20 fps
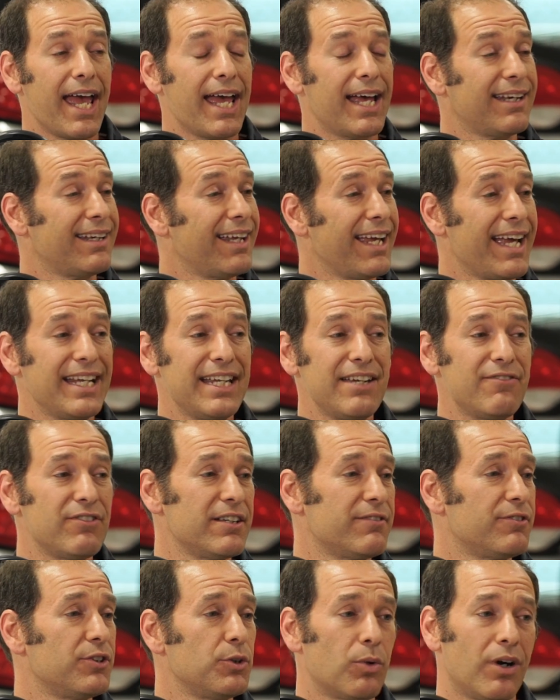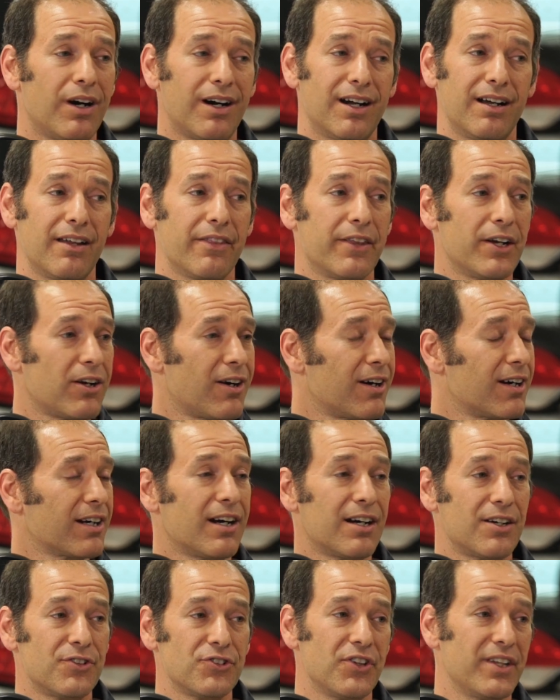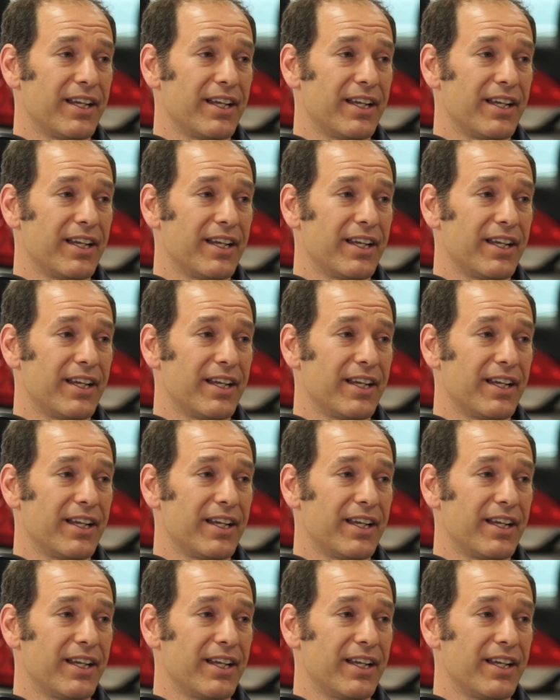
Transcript: And and even if you are, there are cars